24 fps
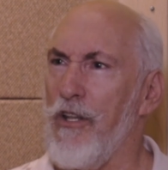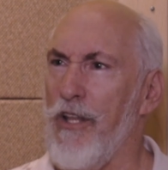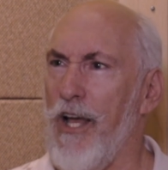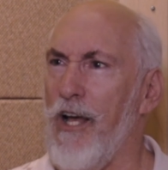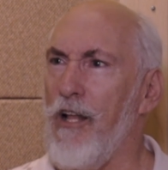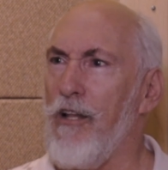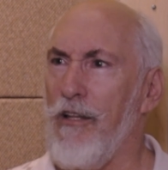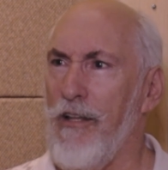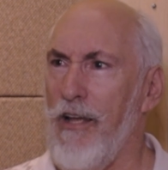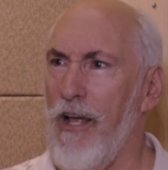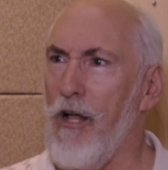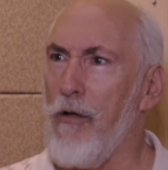
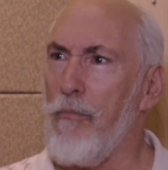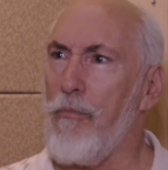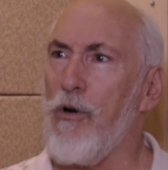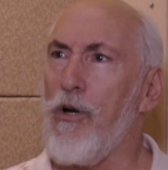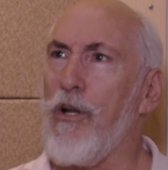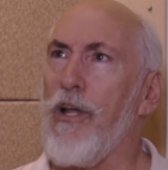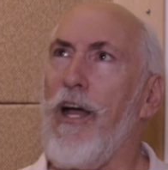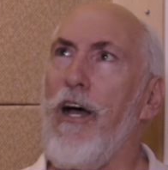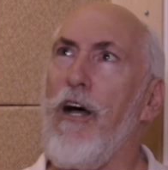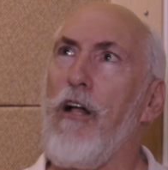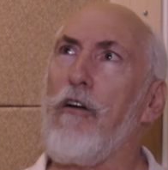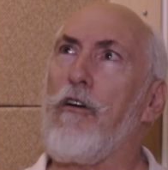The
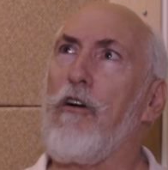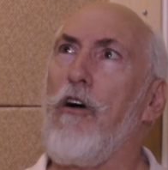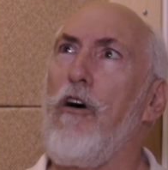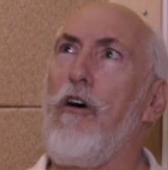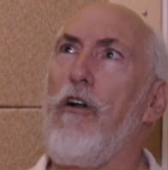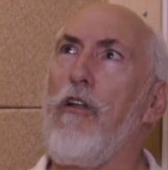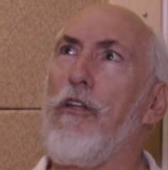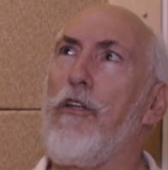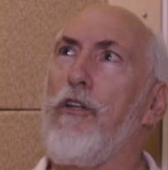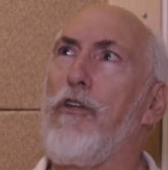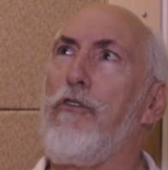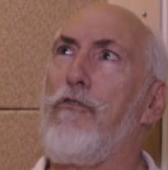Alberta
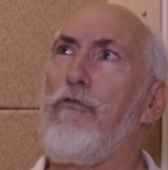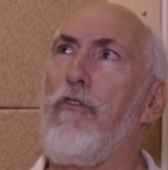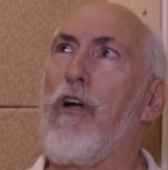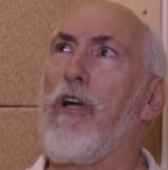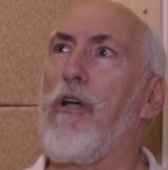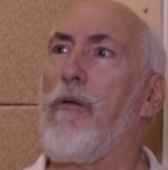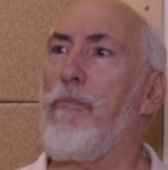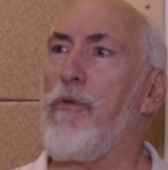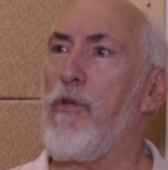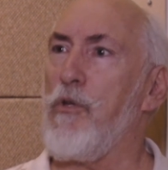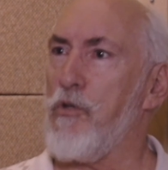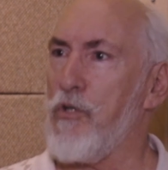Alcohol and
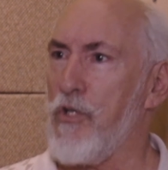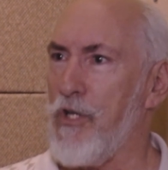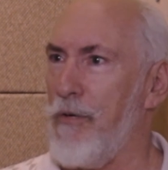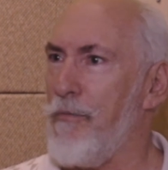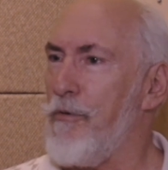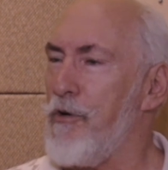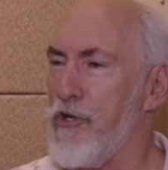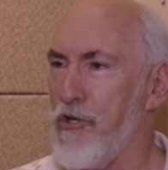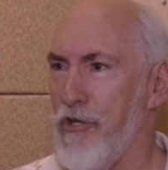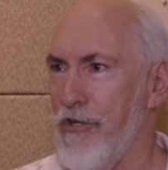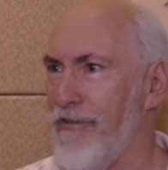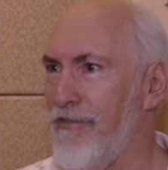Drug Abuse
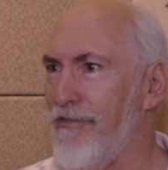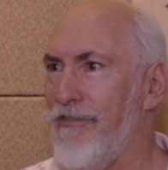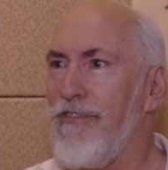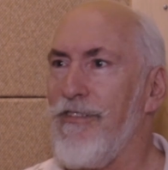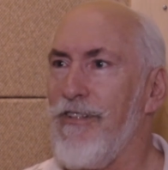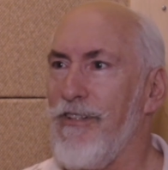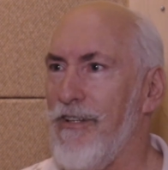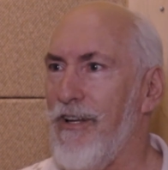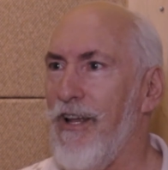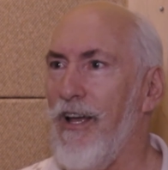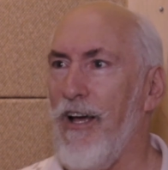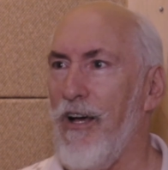Commission
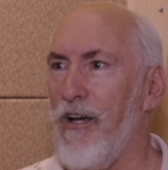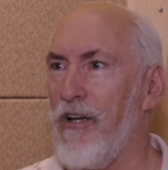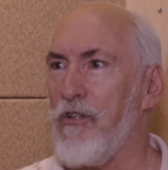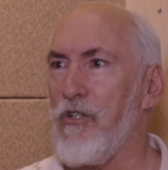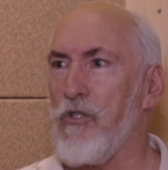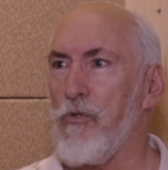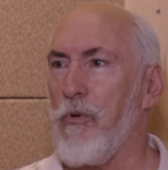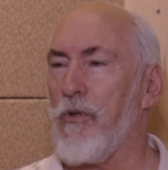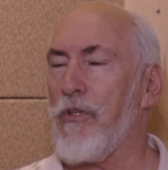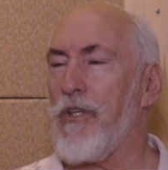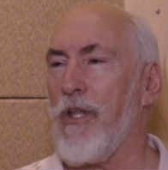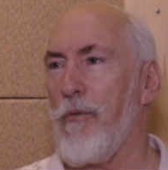
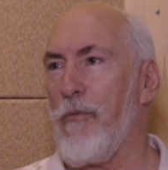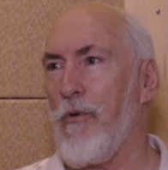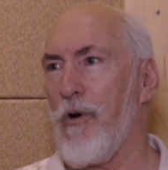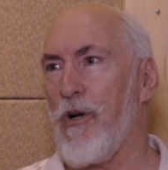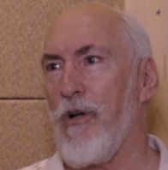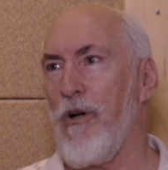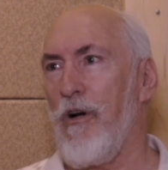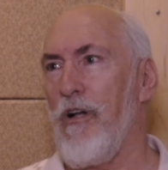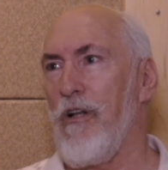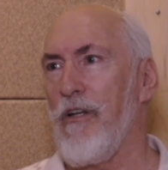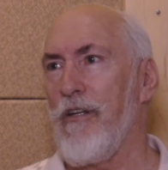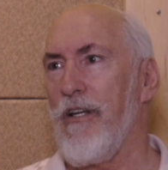is what they were
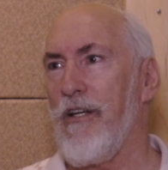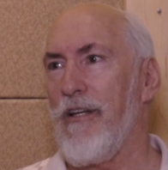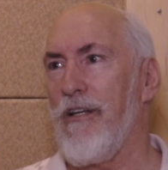called.